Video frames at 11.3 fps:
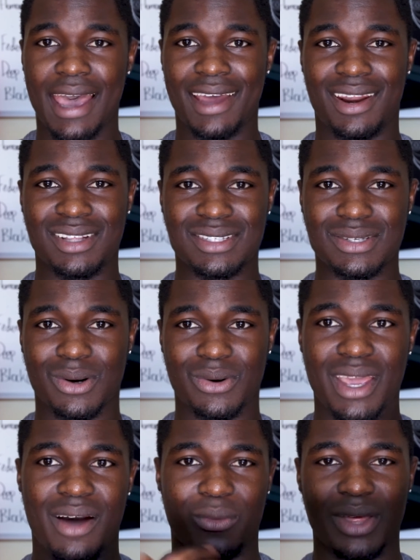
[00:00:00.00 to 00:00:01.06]
And so
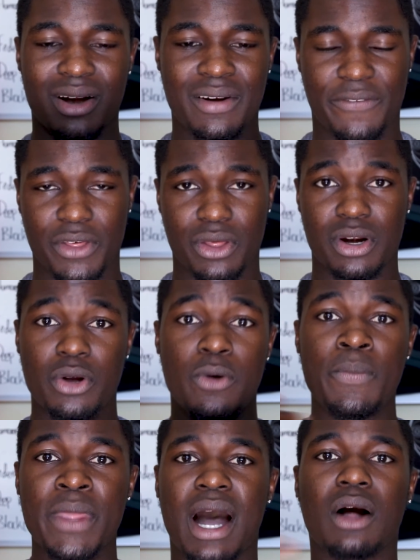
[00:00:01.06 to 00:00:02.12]
yeah, without any further
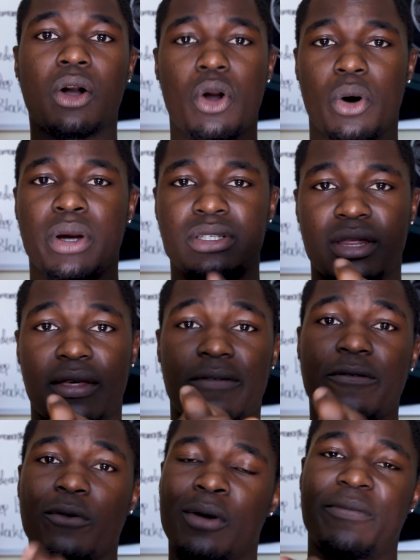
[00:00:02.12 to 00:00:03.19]
ado, I'll go into the
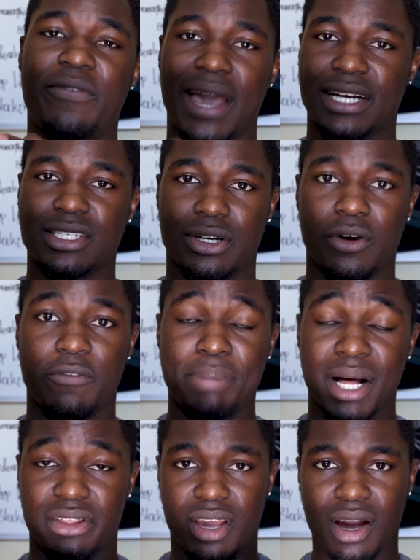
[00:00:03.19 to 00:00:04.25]
form factor of
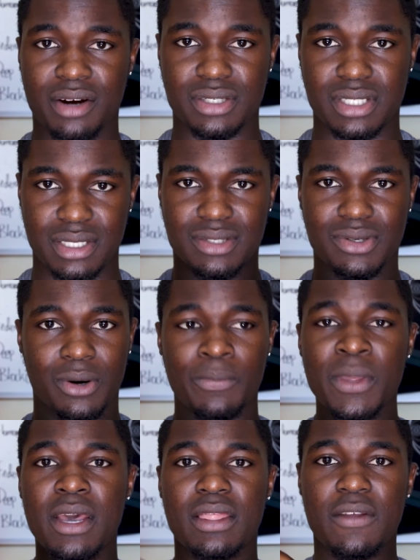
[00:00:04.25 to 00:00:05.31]
polyocracy. So
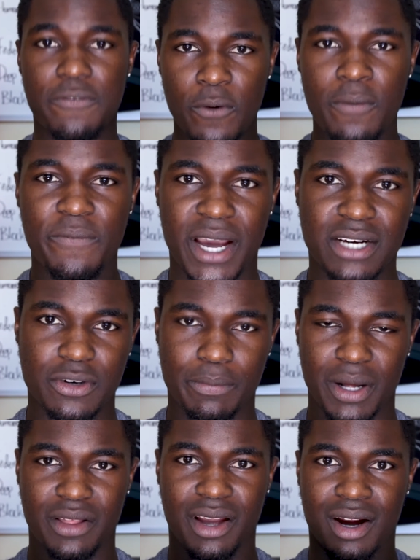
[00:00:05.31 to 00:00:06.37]
the form factor of
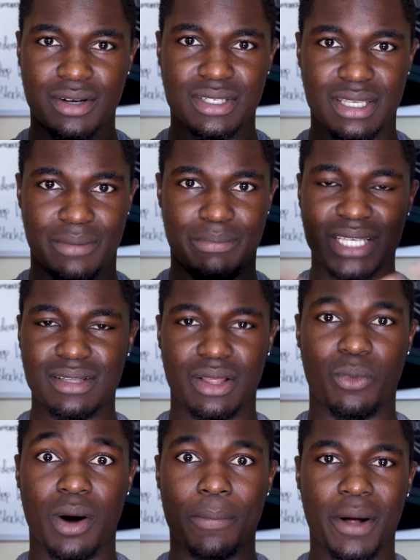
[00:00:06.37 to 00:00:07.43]
polyocracy, basically
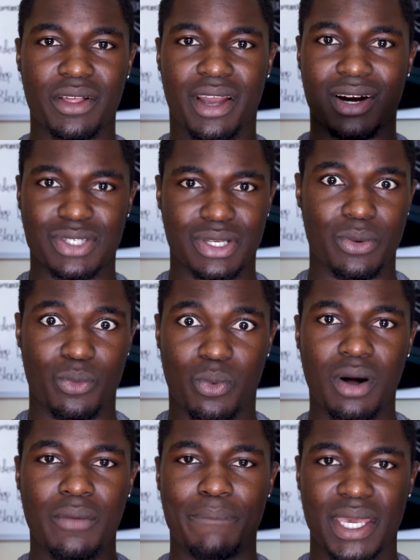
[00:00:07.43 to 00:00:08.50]
what polyocracy
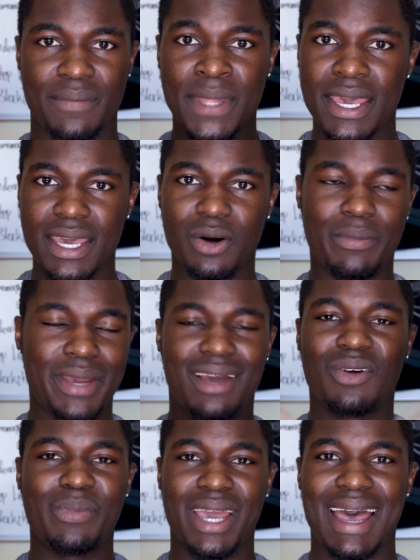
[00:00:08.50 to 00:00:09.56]
will be, it'll
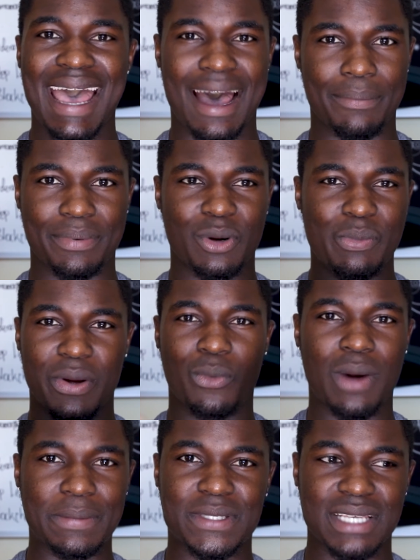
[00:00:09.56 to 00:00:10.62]
be an app, it'll be a
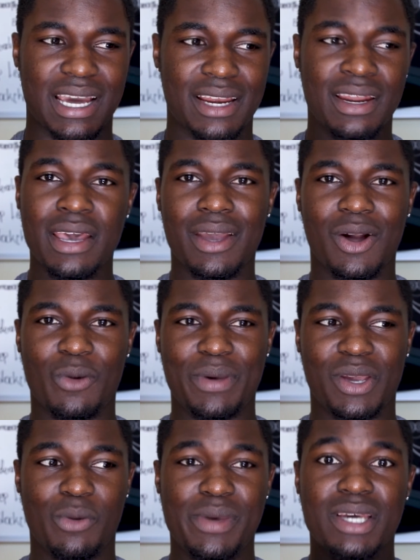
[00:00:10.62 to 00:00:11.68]
website, it'll
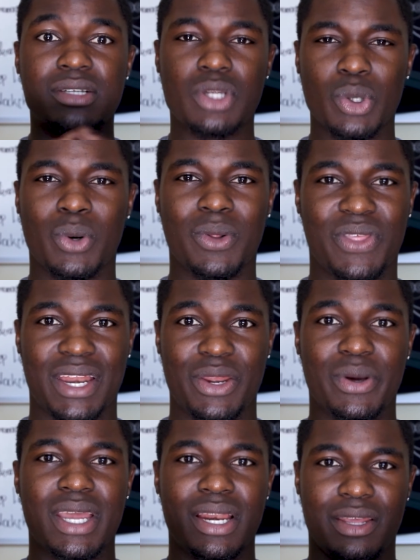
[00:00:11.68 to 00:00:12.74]
be a tool that
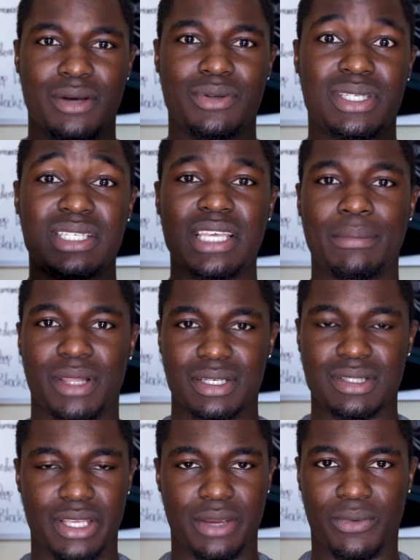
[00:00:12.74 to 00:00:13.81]
you can use
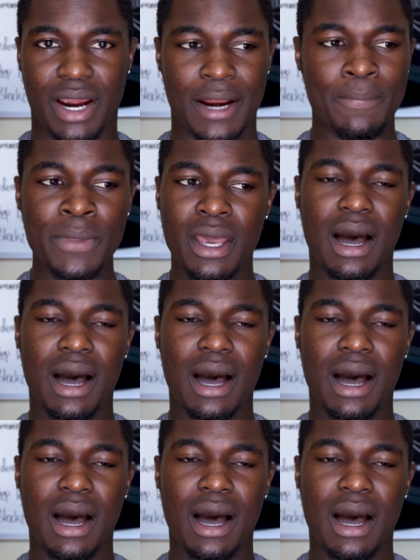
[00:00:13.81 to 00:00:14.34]
seamlessly, right?